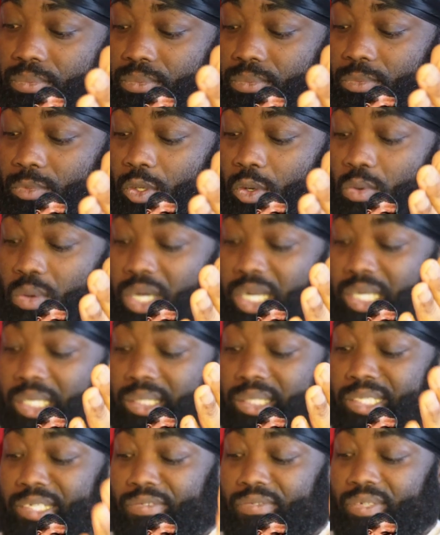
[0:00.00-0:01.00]
What
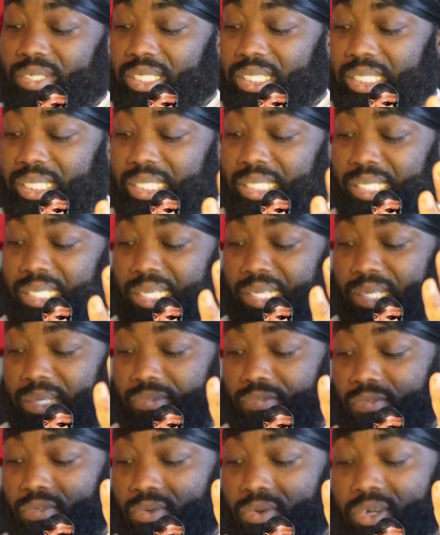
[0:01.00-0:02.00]
I'll definitely say
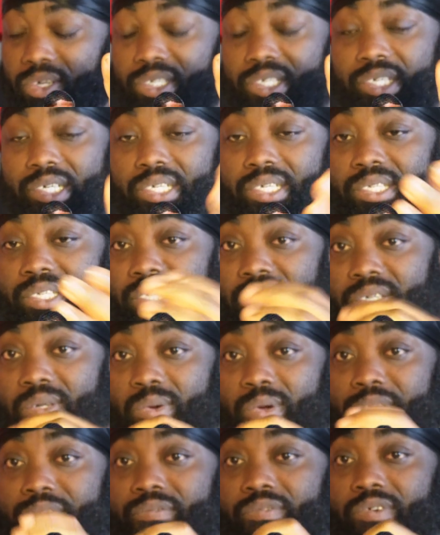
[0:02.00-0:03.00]
for Chelsea
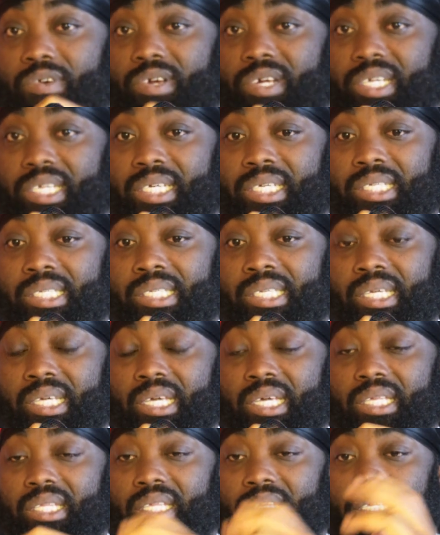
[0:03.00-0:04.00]
going forward is
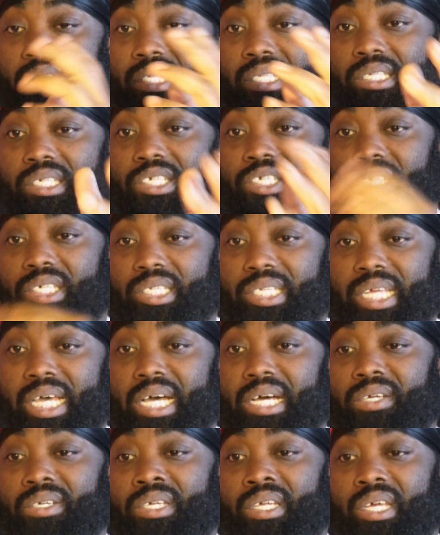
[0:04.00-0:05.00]
they need to shut
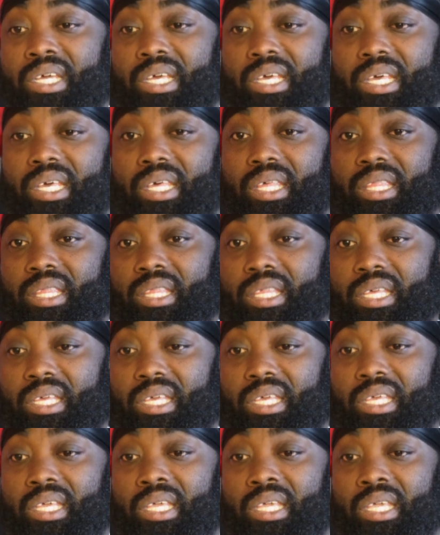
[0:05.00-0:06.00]
down
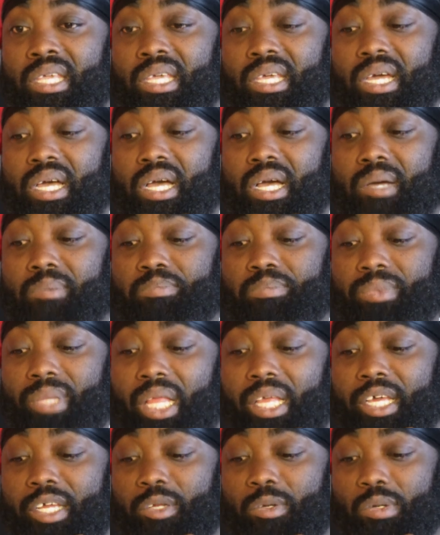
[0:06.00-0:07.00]
the,
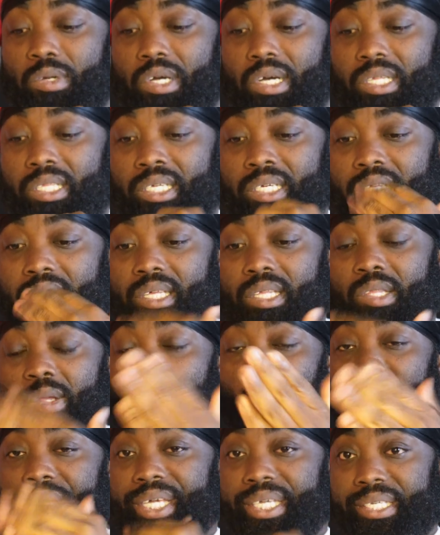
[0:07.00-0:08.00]
the
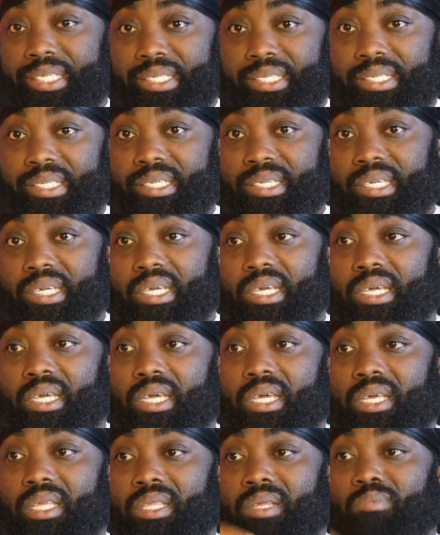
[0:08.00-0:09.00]
wings.
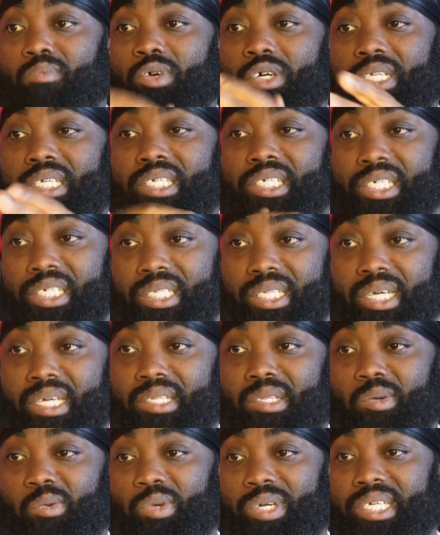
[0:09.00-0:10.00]
The more they shut
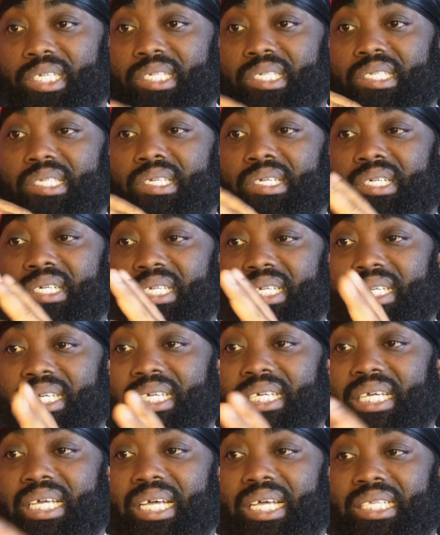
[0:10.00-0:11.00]
down the wings, they're going
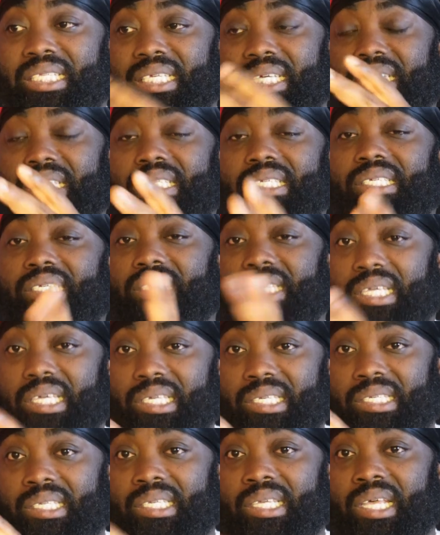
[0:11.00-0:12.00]
to attain
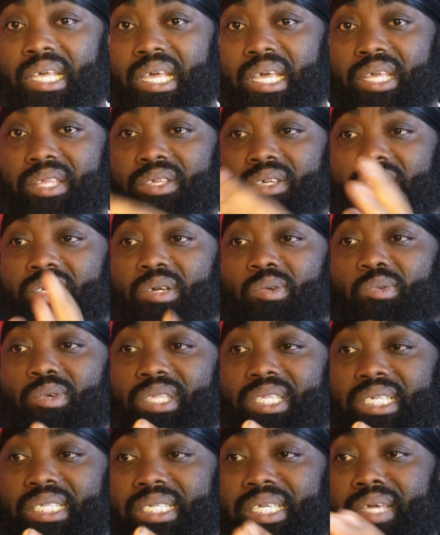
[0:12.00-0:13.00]
success, and they're going to
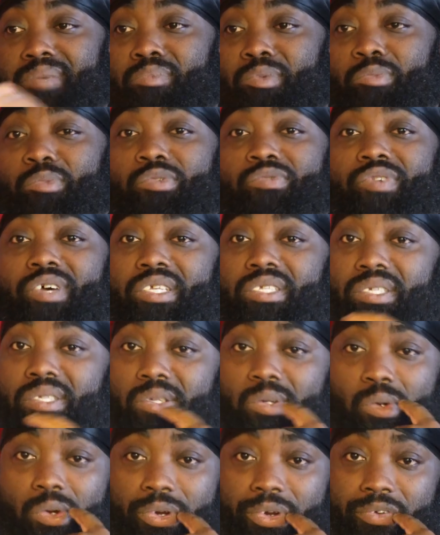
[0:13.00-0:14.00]
win this game and move on to
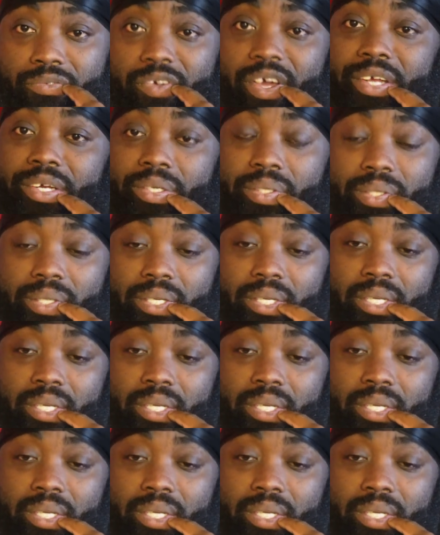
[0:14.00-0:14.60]
the quarterfinal.